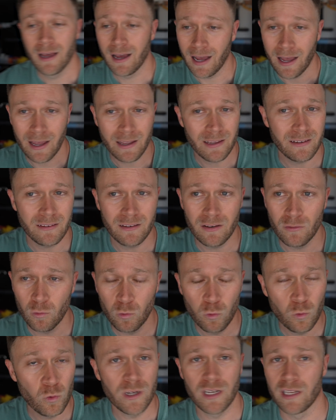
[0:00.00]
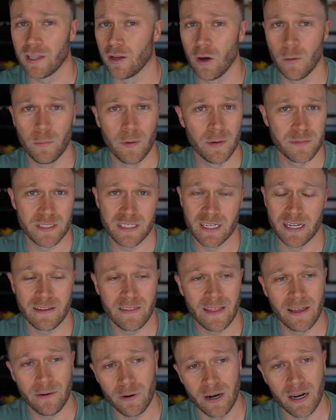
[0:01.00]
I really hope I'm saying
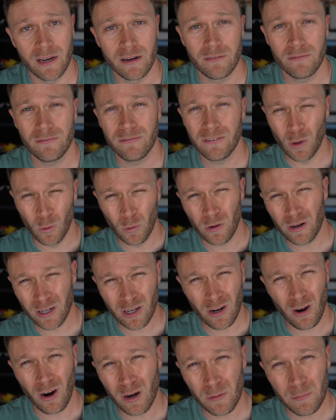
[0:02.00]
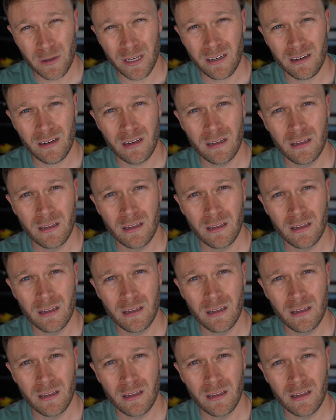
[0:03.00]
that right. Fluorocarbon?